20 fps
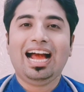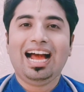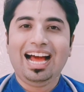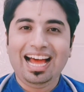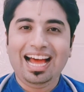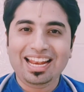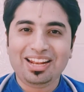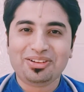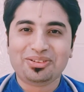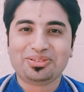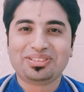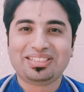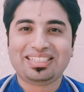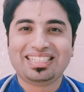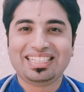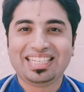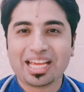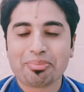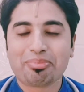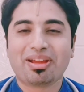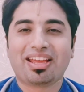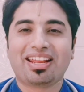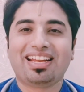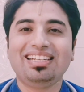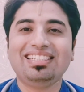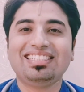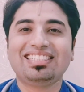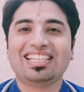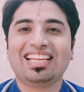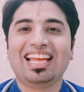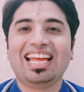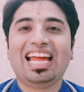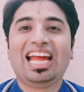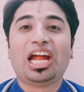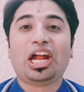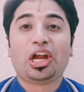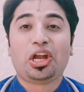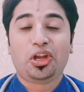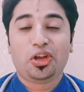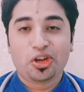Hello, dear parents.
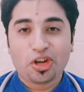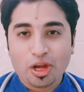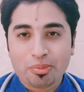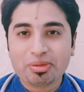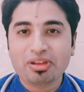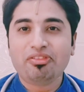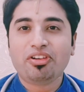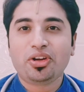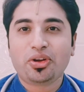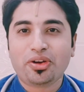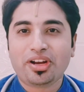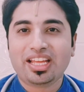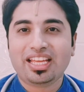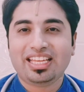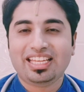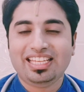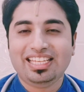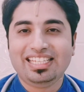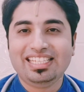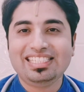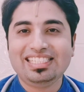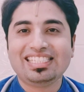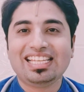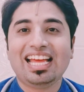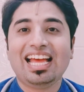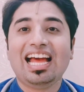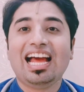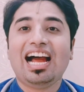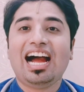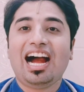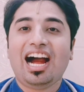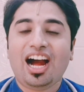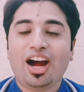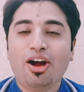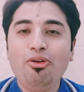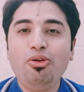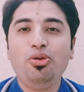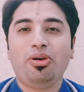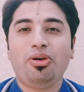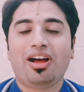Topic for today is
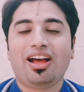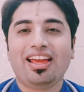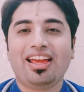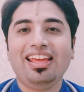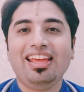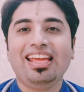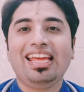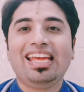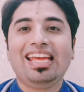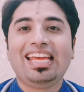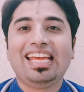how do I